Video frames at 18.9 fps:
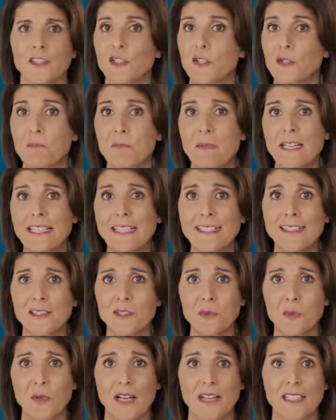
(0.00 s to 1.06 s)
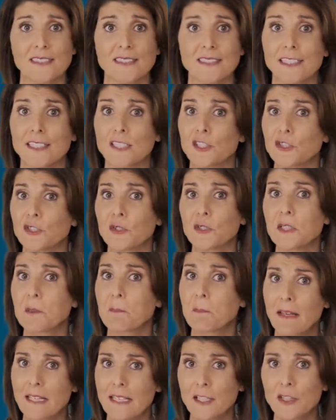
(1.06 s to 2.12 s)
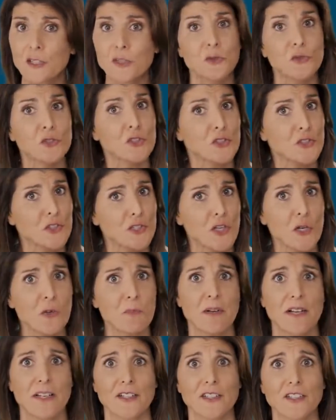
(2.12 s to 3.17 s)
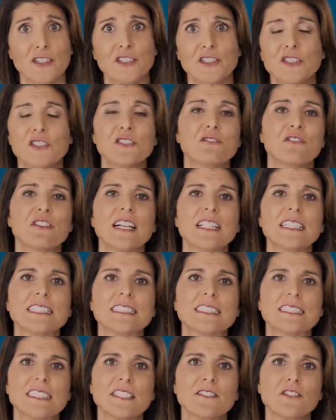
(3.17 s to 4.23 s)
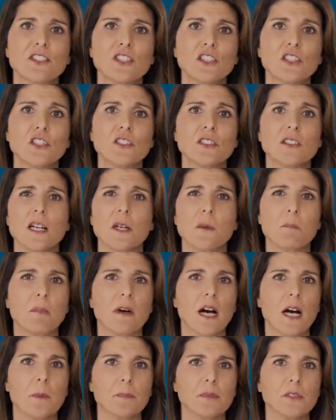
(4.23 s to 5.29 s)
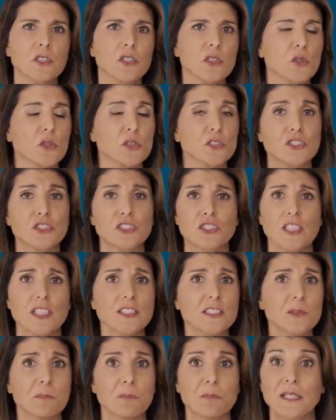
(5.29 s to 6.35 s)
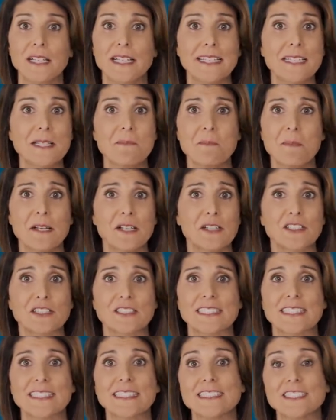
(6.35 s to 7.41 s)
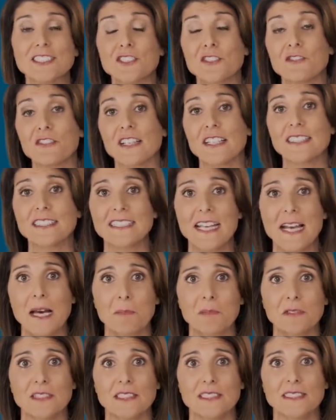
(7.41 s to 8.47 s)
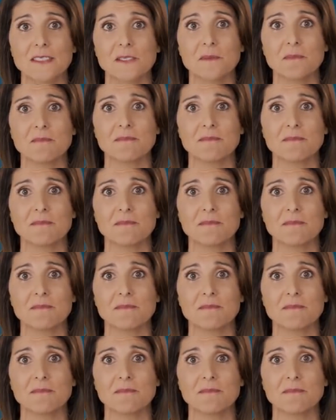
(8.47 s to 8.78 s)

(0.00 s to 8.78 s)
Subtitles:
There are many in the West, including many who should know better, who find it difficult, unpopular, or just plain embarrassing to defend capitalism.